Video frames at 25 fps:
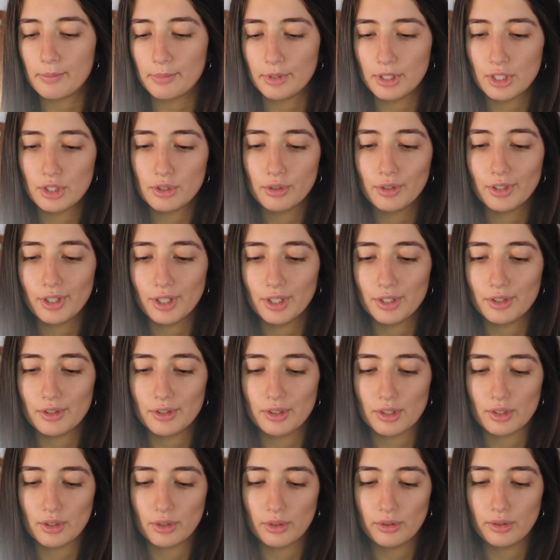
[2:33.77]
I'm pretty sure you can use
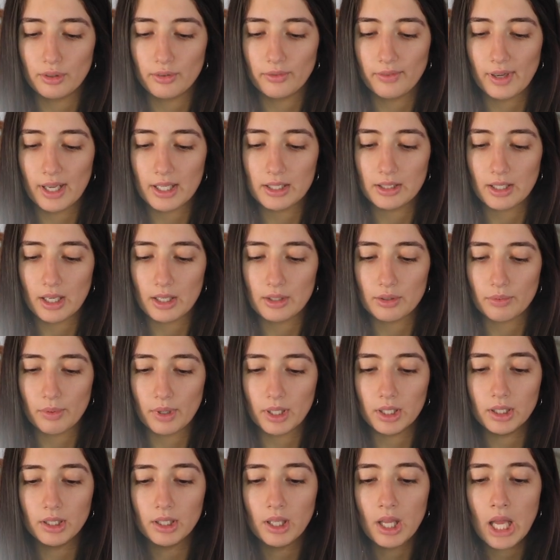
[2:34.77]
this on your face as
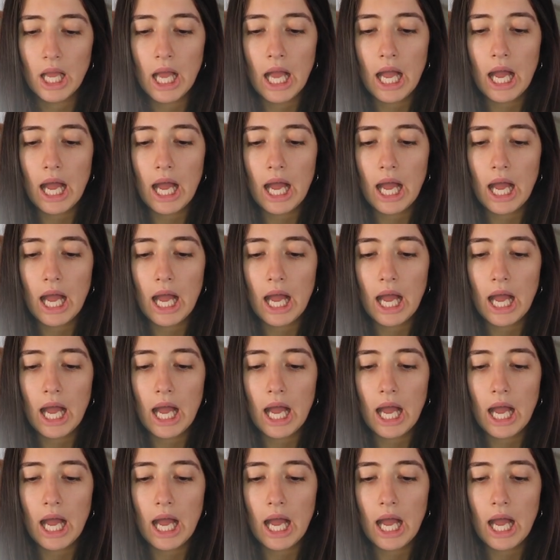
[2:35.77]
well.